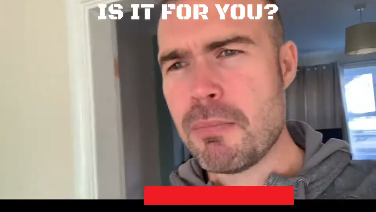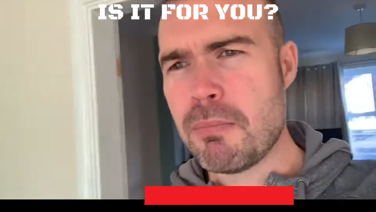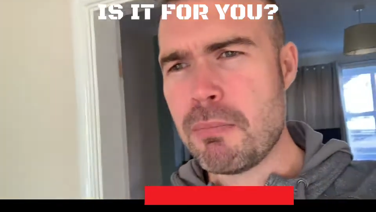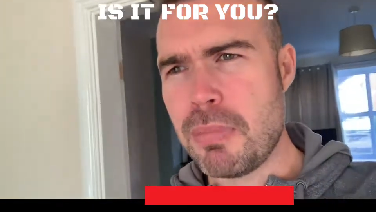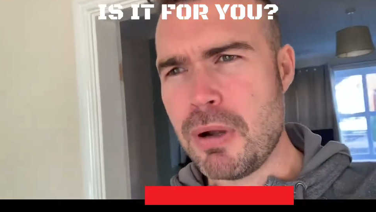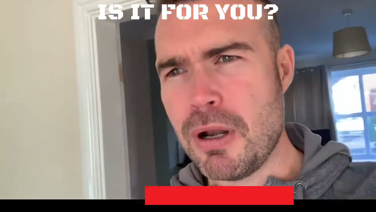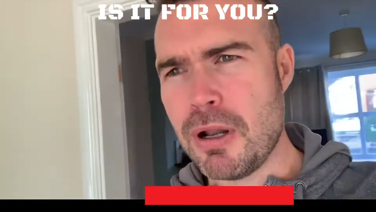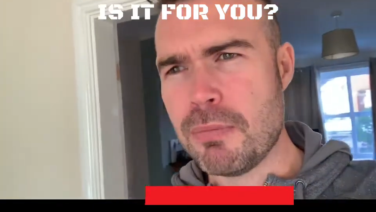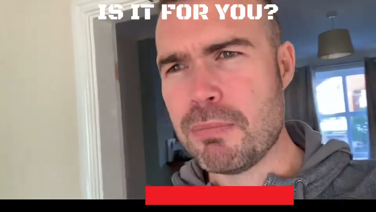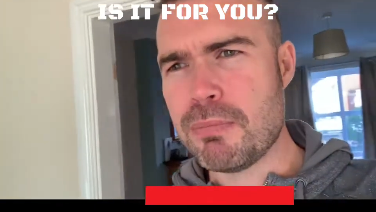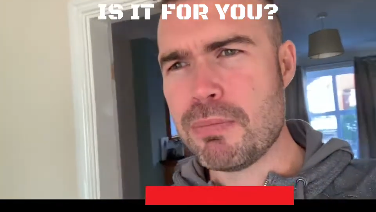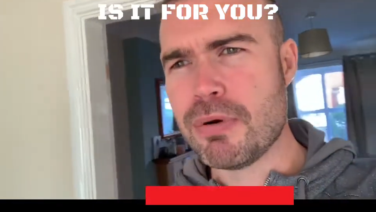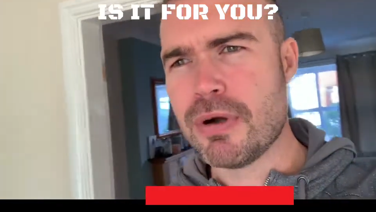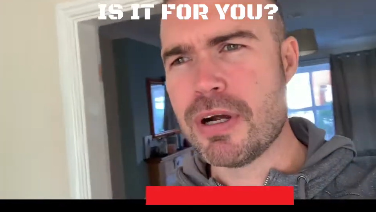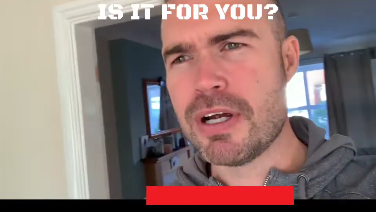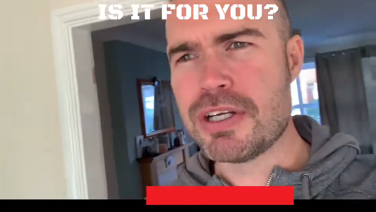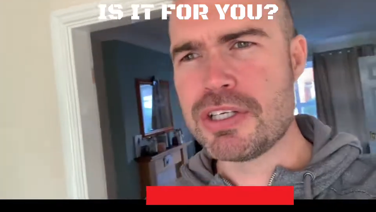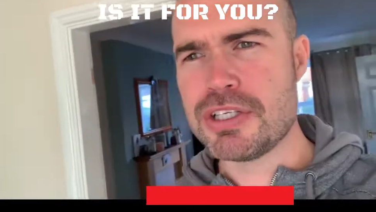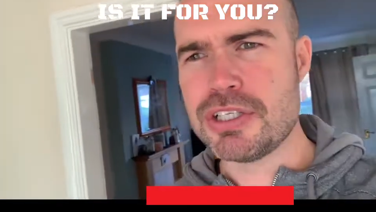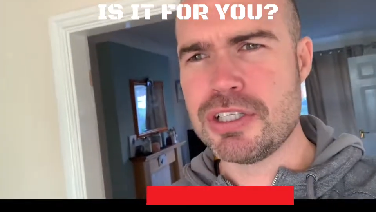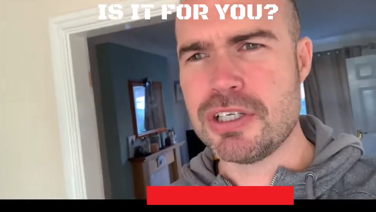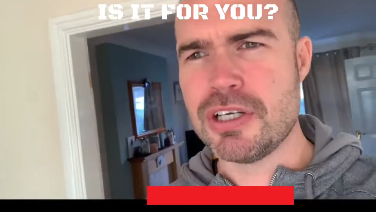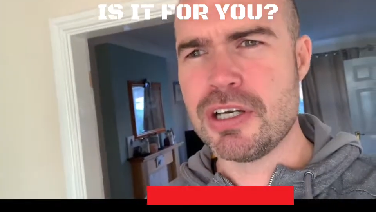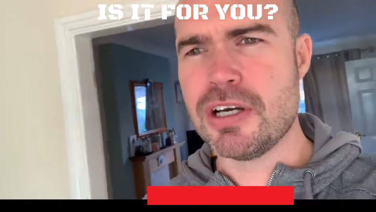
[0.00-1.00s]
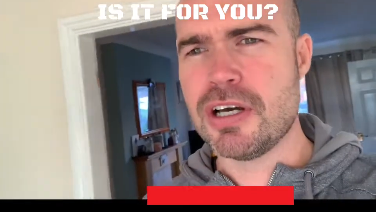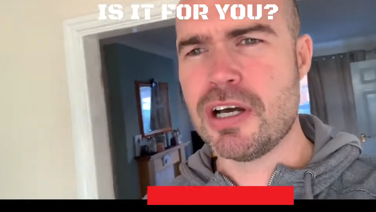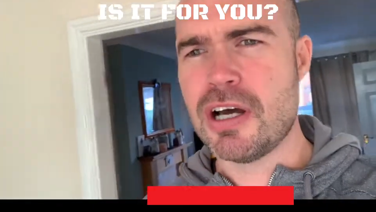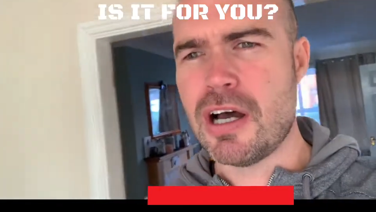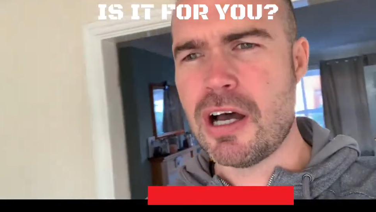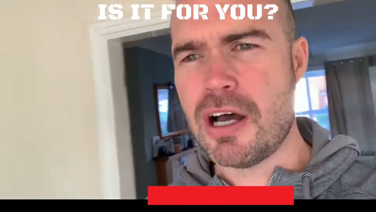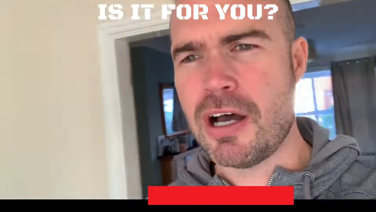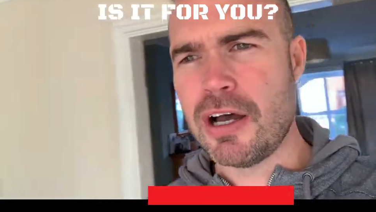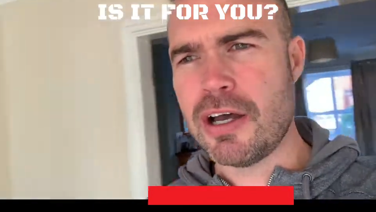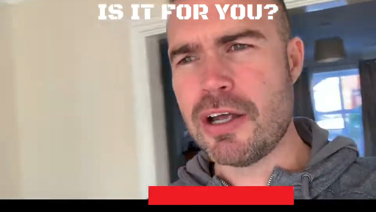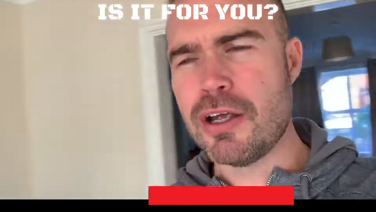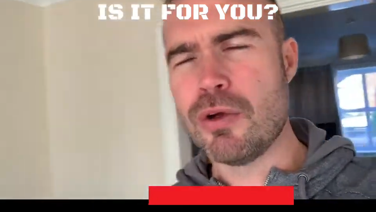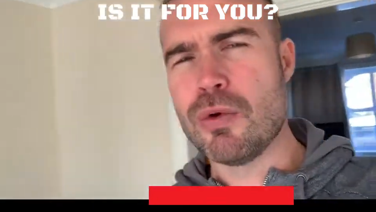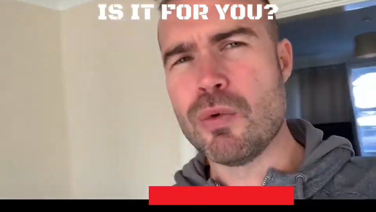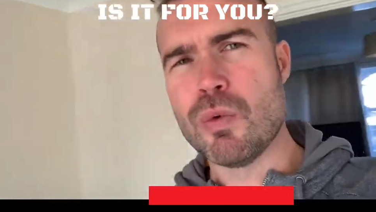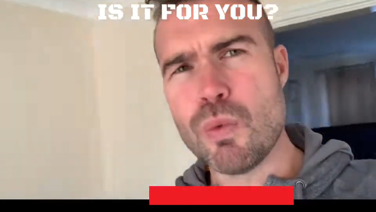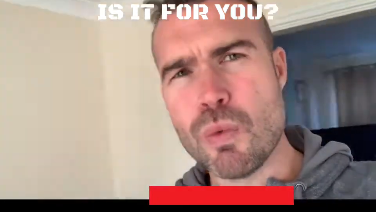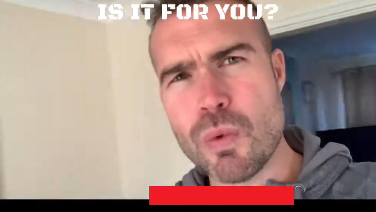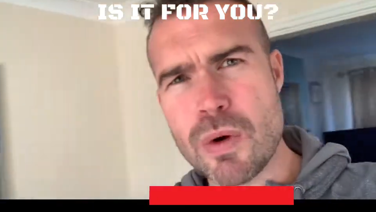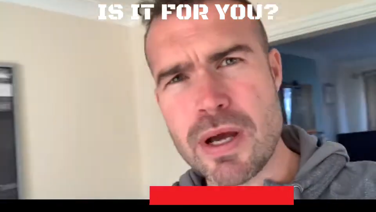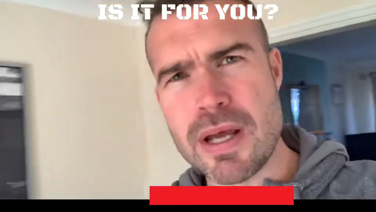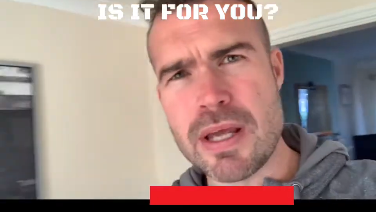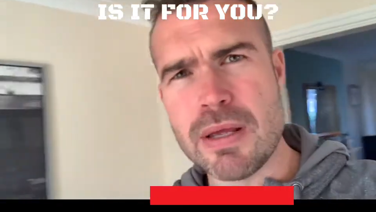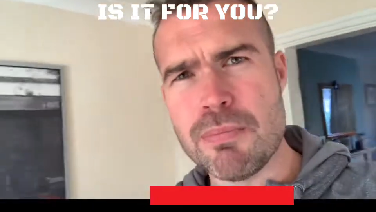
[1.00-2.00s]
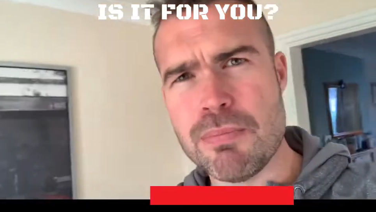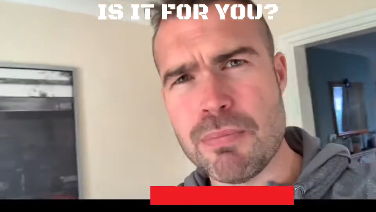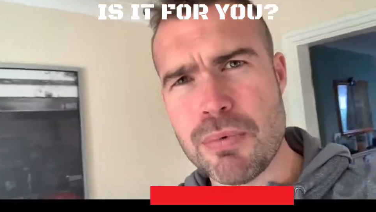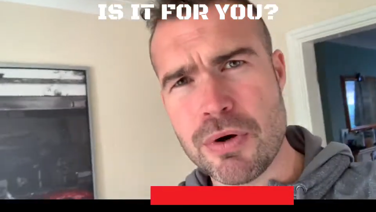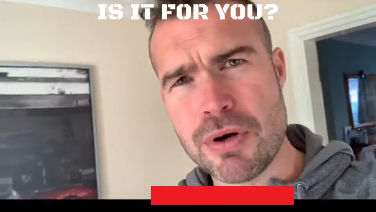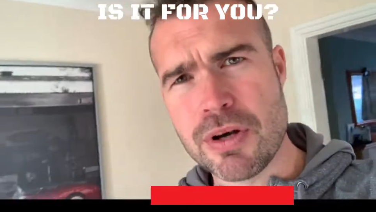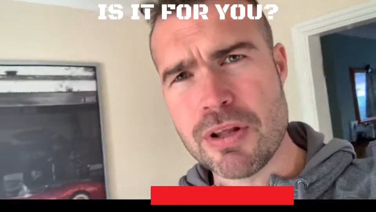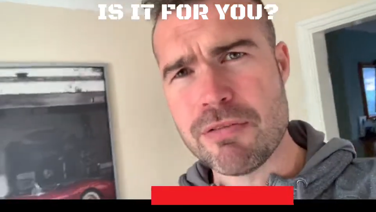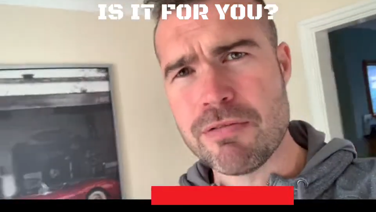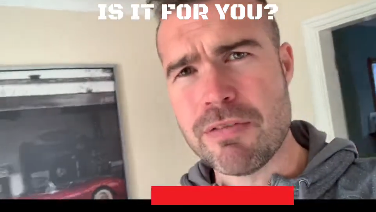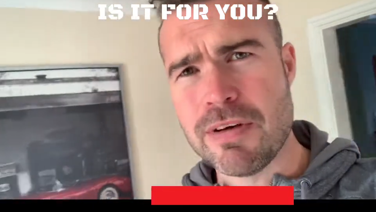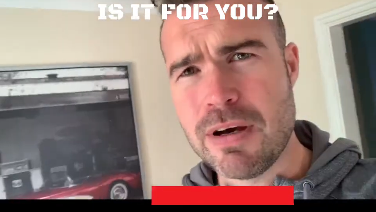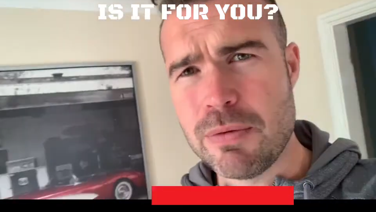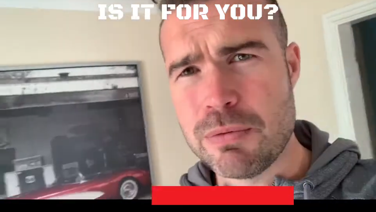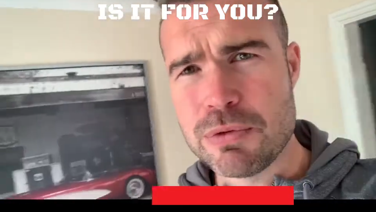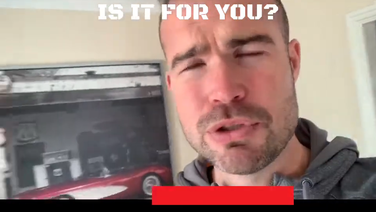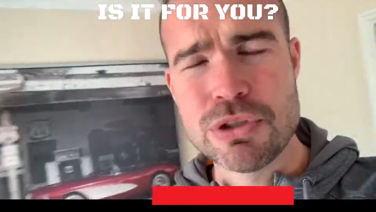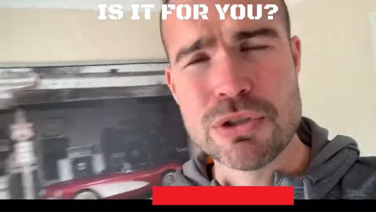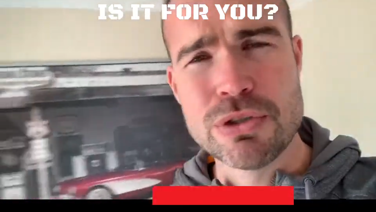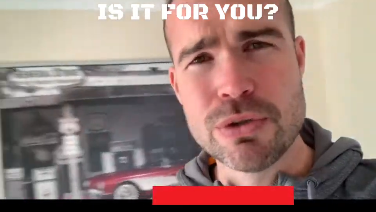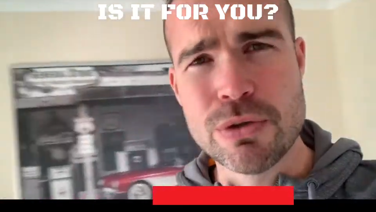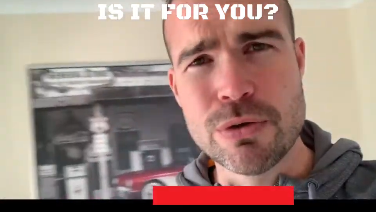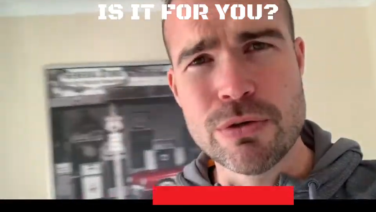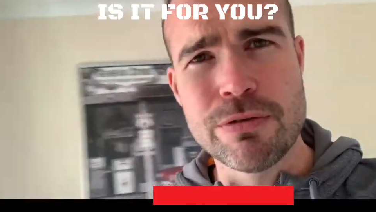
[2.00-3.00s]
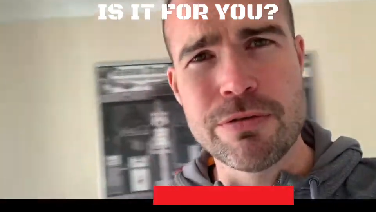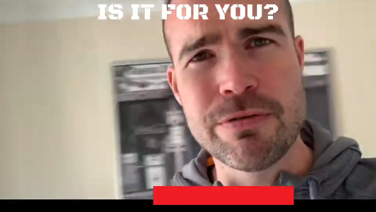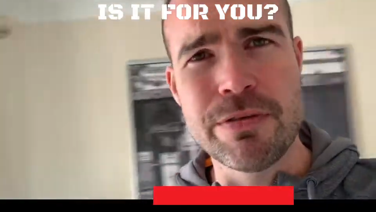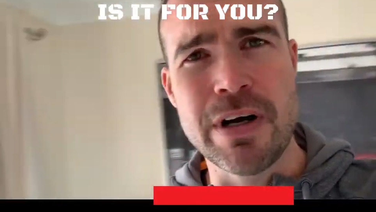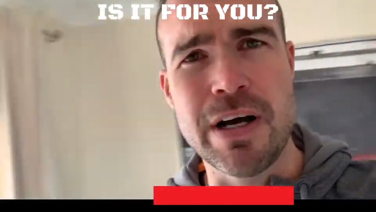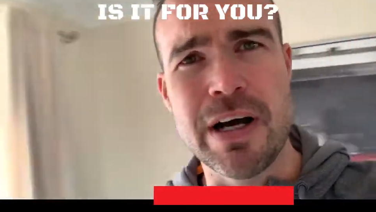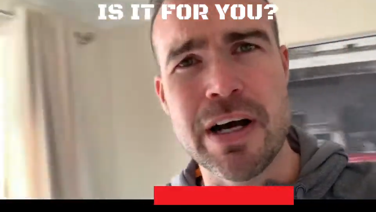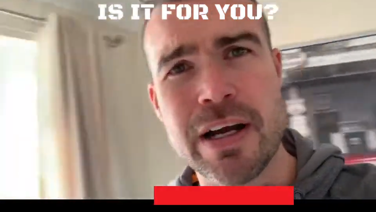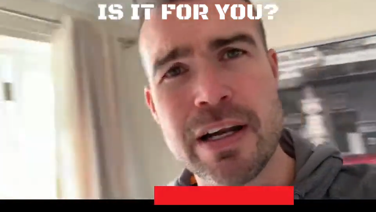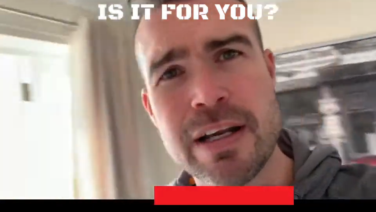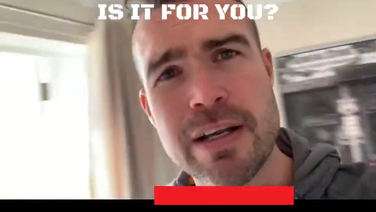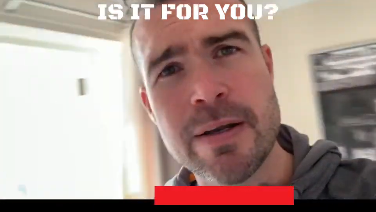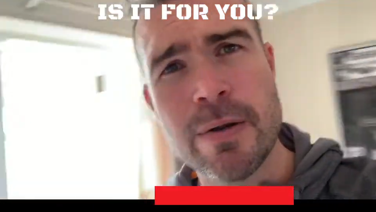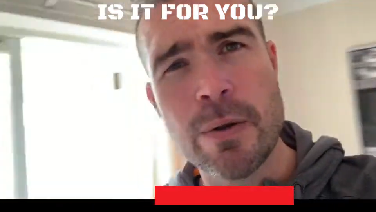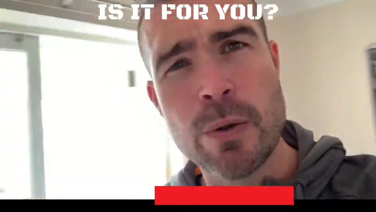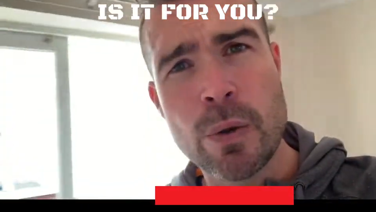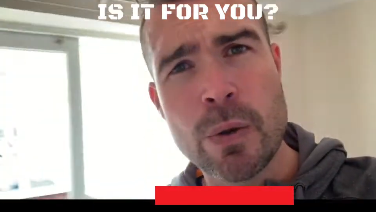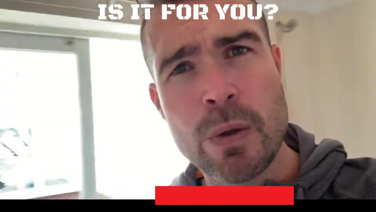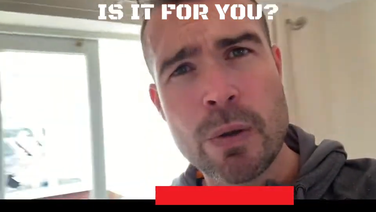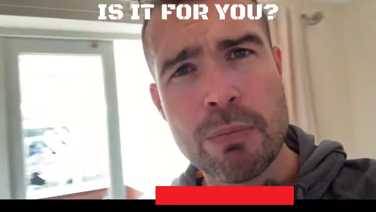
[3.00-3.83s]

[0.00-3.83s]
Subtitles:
blood pressure, height, weight, body fat, which is all fine.